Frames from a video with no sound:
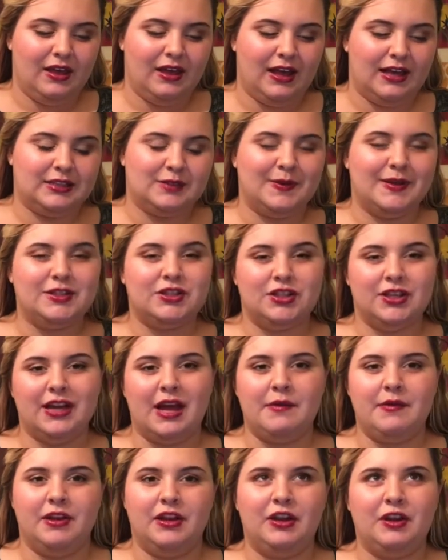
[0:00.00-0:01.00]
Especially,
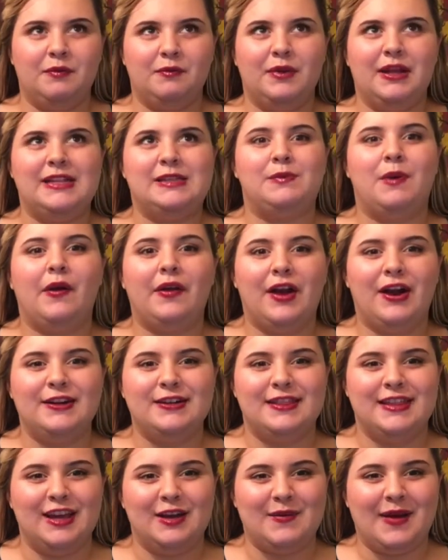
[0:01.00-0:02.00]
I mean, it's probably hard
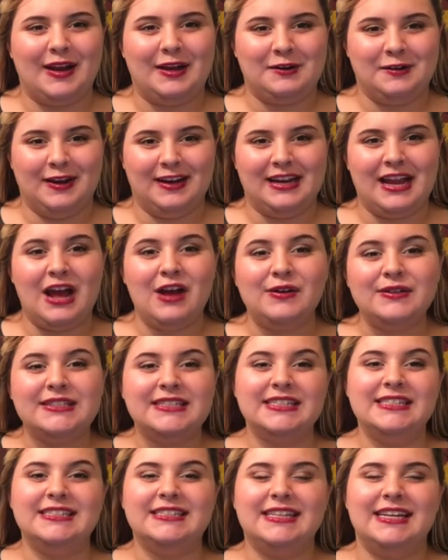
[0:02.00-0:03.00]
to think about it right now
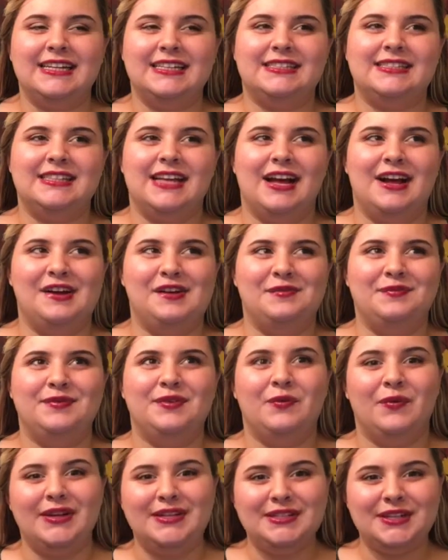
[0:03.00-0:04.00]
since it's
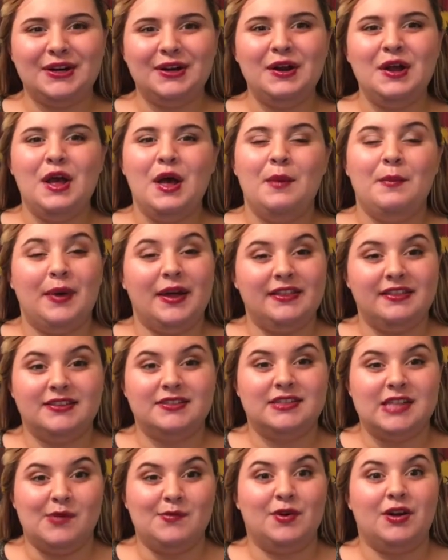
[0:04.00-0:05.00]
winter, but in the
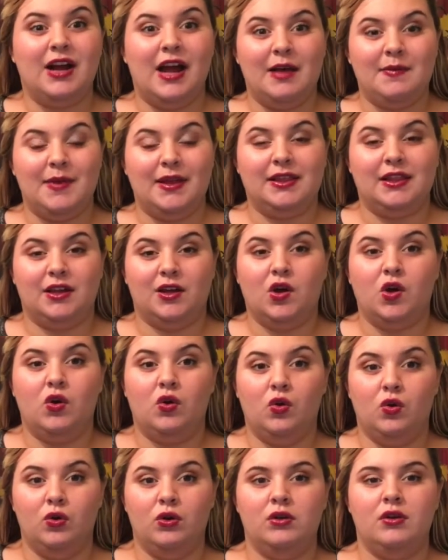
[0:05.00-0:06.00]
summer, I bet the
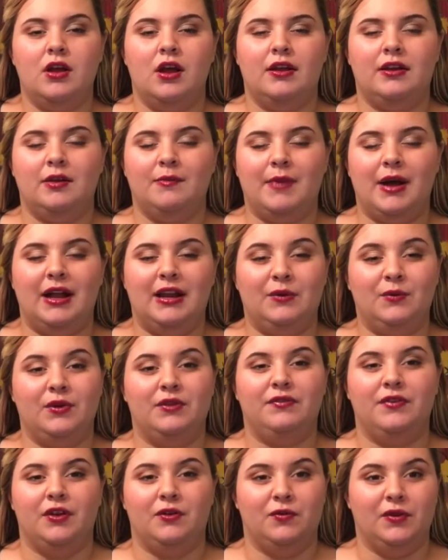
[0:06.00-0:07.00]
cold on your body would
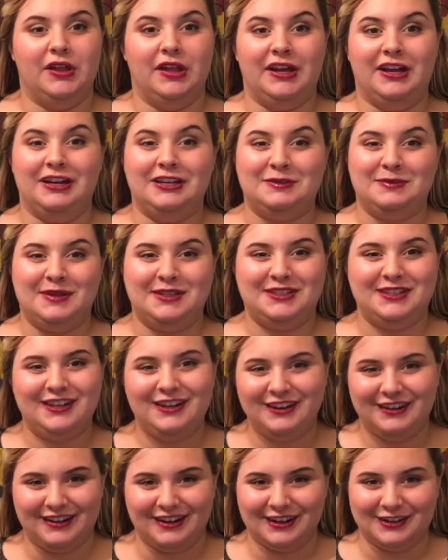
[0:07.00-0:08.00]
feel really good, especially
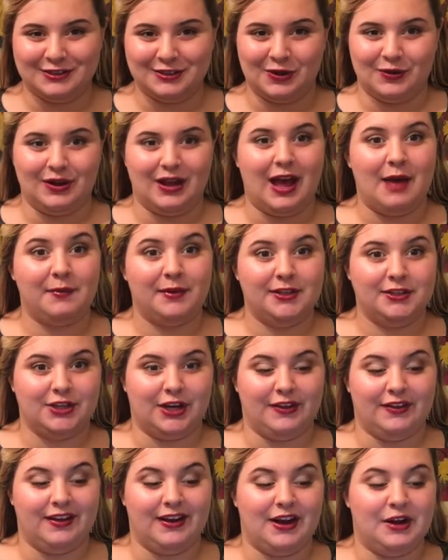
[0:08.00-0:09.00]
here in Arizona. I'm going to
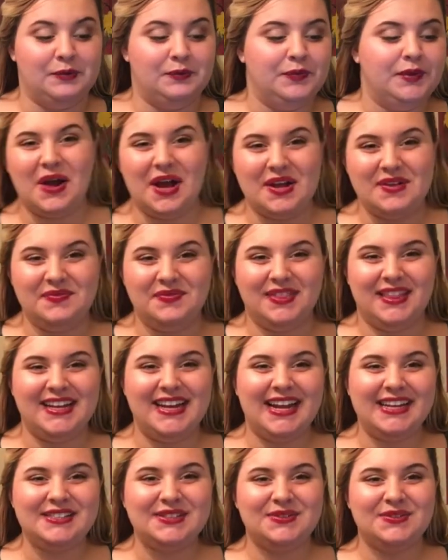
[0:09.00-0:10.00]
try that out. All right, the
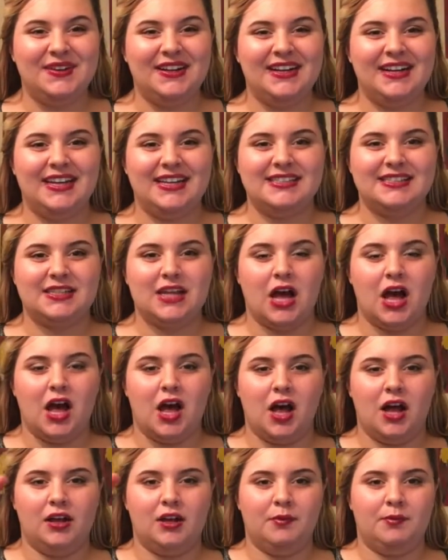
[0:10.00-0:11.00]
next one is
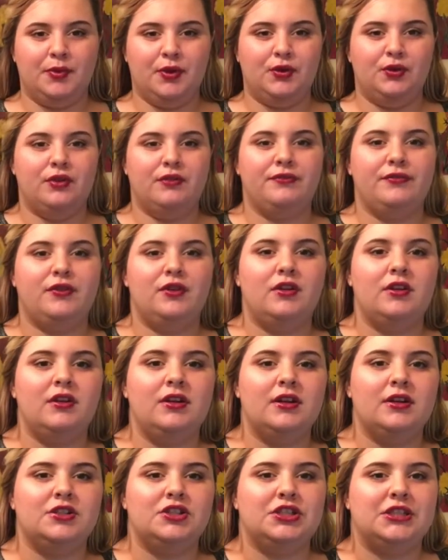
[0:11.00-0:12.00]
called
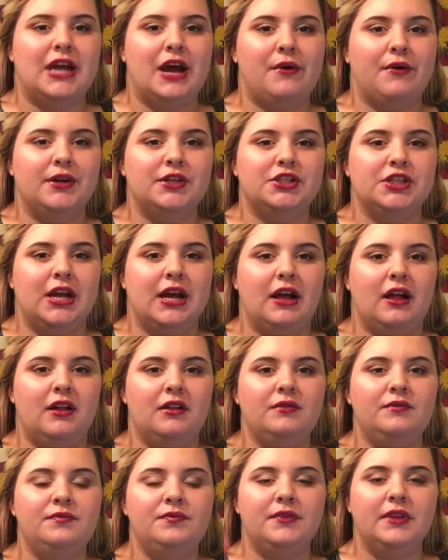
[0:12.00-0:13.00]
Beautiful Shower
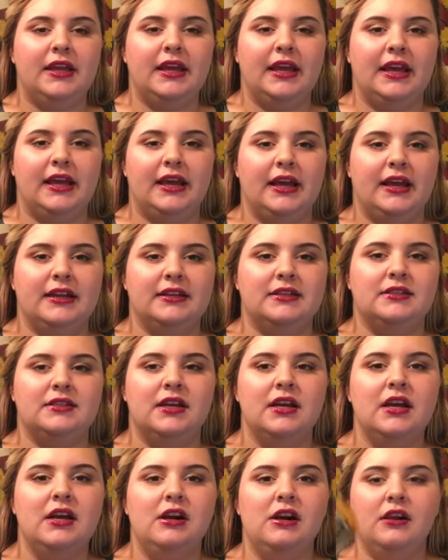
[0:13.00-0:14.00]
Gel, and
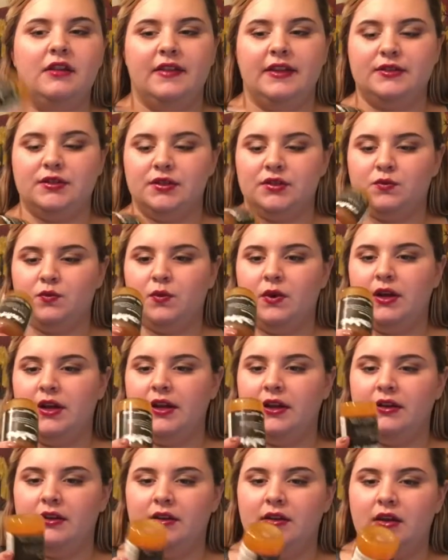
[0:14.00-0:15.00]
this is
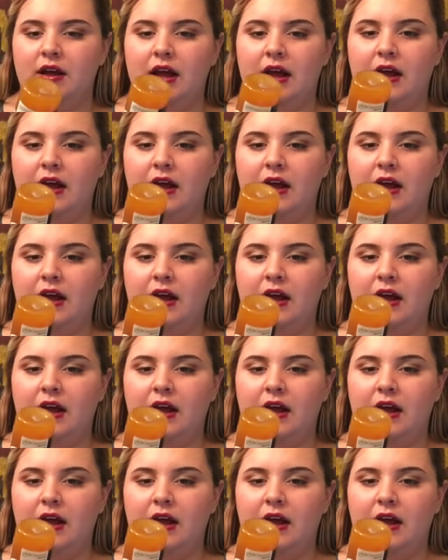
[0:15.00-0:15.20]
one,